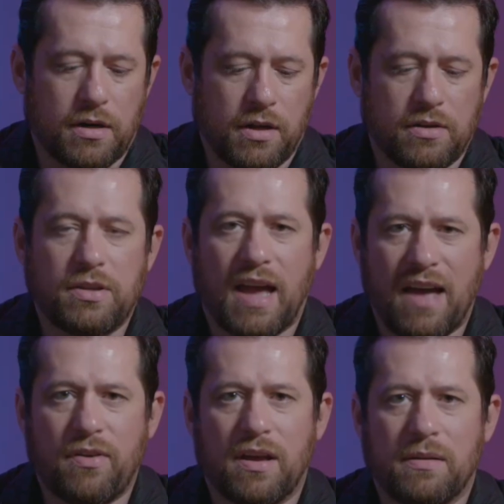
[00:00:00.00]
you know, you
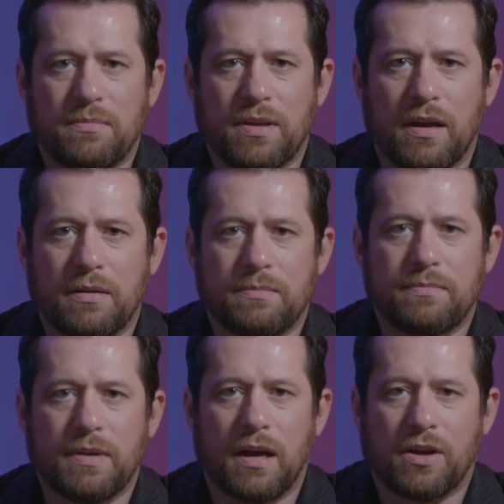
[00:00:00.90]
have
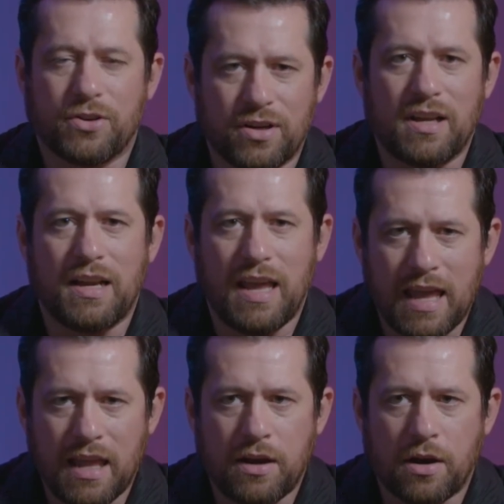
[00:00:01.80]
a grunt
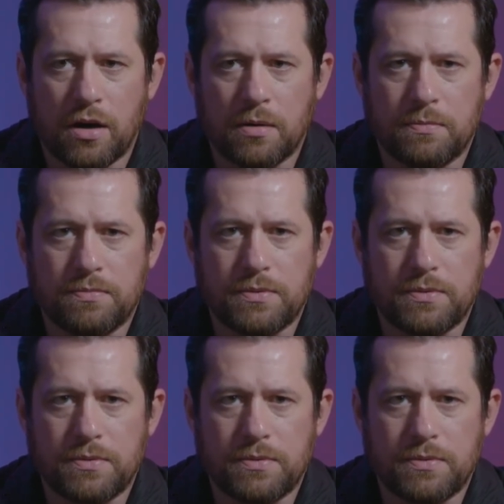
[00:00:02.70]
in your